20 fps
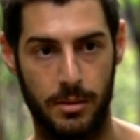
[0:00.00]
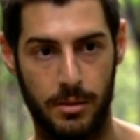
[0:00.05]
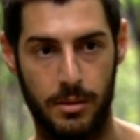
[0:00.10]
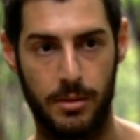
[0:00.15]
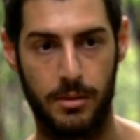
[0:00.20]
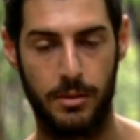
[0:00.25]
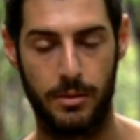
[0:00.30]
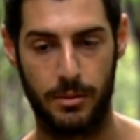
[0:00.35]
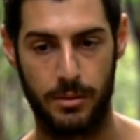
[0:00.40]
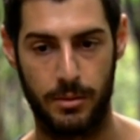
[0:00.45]

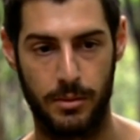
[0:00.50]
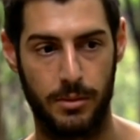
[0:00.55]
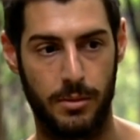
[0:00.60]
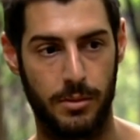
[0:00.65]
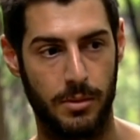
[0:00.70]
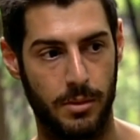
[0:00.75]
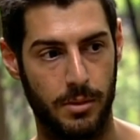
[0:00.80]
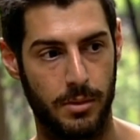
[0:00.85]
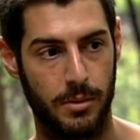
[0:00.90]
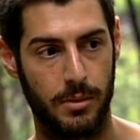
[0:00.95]
We've been
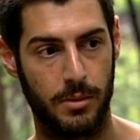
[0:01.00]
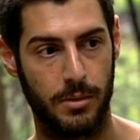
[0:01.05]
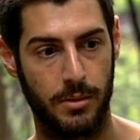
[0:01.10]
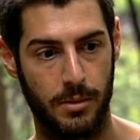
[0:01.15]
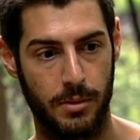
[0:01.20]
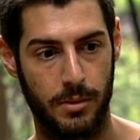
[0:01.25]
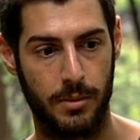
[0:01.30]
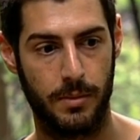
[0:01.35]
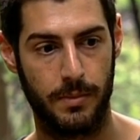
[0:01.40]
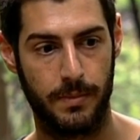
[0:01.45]
honest with each
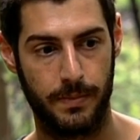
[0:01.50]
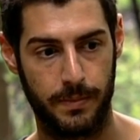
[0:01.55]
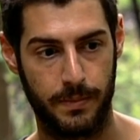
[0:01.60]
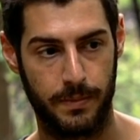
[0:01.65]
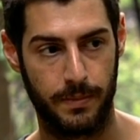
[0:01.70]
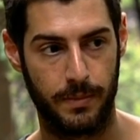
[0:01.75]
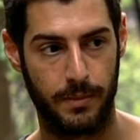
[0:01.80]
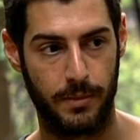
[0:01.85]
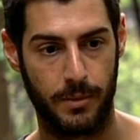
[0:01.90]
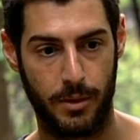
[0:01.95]
other to
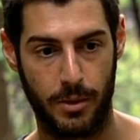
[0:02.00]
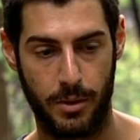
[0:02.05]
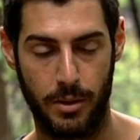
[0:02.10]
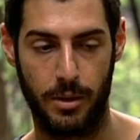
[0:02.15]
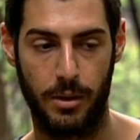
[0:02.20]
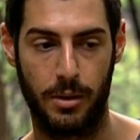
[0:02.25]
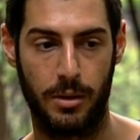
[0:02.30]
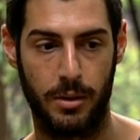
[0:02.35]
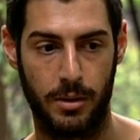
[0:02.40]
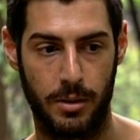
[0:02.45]
this point. Good.
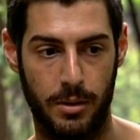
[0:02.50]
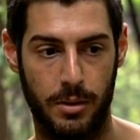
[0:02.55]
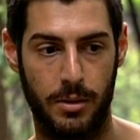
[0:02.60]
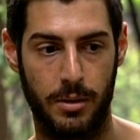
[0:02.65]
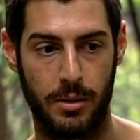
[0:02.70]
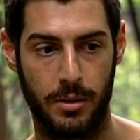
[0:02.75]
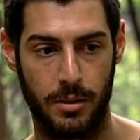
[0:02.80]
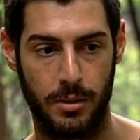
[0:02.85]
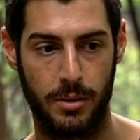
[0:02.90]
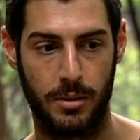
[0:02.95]
Why, you
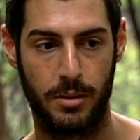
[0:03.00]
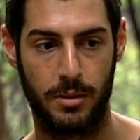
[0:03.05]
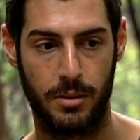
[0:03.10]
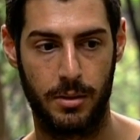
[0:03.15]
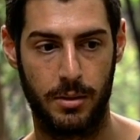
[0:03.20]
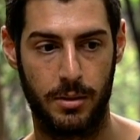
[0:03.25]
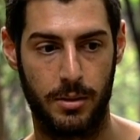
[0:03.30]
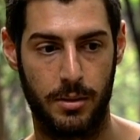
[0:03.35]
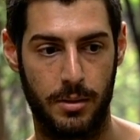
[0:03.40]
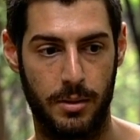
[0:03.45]
know,
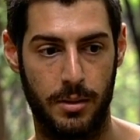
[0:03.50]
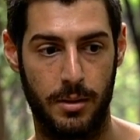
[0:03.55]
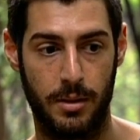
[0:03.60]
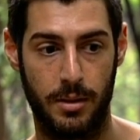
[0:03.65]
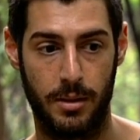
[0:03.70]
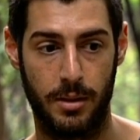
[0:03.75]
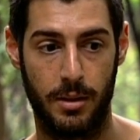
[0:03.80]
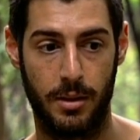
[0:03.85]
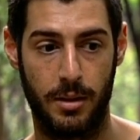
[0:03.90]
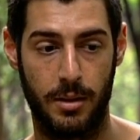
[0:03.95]
why stop
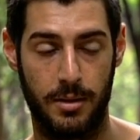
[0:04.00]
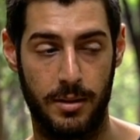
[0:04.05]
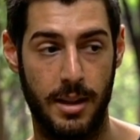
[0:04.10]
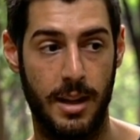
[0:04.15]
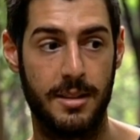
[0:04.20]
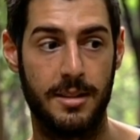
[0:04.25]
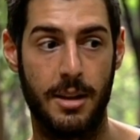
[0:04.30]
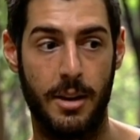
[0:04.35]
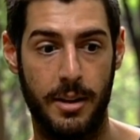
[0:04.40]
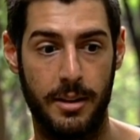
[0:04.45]
now?
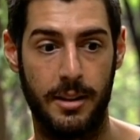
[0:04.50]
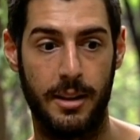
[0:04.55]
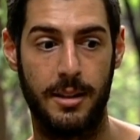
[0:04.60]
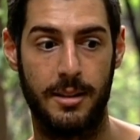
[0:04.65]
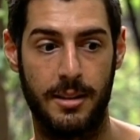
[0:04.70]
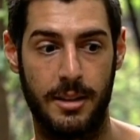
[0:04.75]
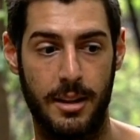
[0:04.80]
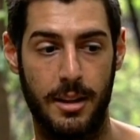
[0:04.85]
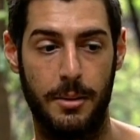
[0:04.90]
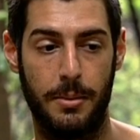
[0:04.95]
That's how I'd like
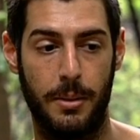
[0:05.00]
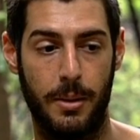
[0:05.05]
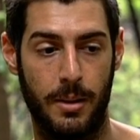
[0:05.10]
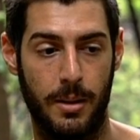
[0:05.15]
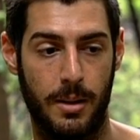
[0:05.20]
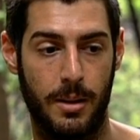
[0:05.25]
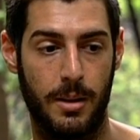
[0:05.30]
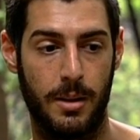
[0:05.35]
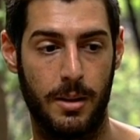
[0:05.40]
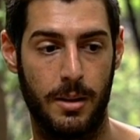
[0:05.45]
to hear it.
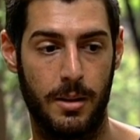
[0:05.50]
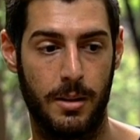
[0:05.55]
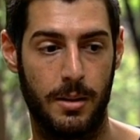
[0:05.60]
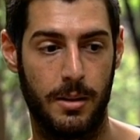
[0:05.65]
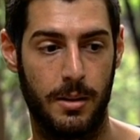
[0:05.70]
Yeah.